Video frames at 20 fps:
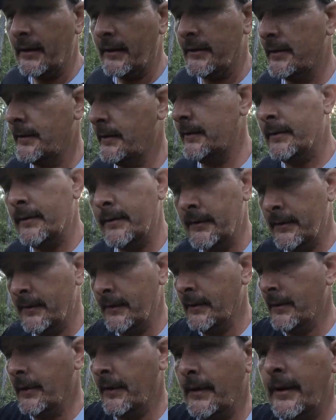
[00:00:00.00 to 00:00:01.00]
of
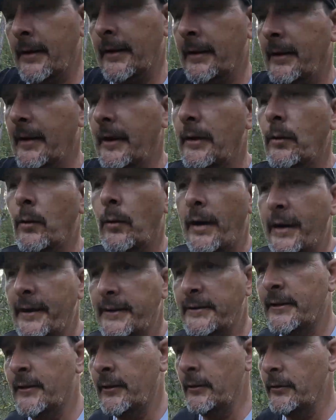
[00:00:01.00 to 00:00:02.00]
get away
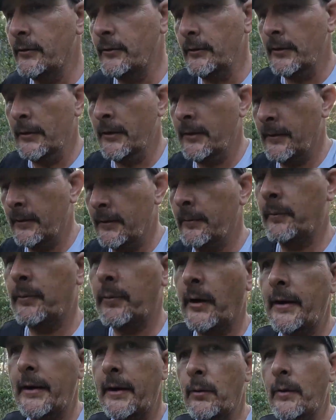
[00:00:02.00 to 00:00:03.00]
to,
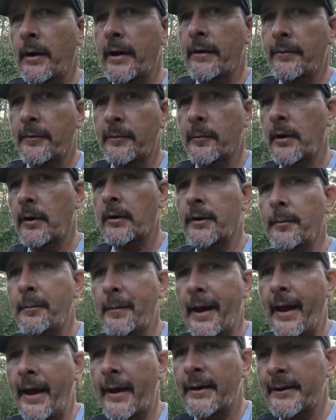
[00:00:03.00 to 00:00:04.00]
break away from all the
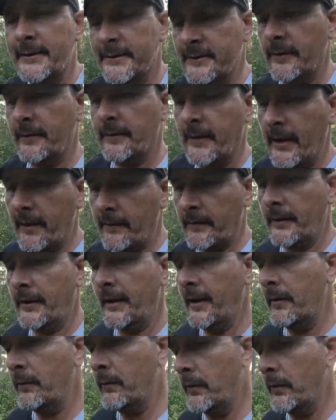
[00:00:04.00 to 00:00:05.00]
madness of the everyday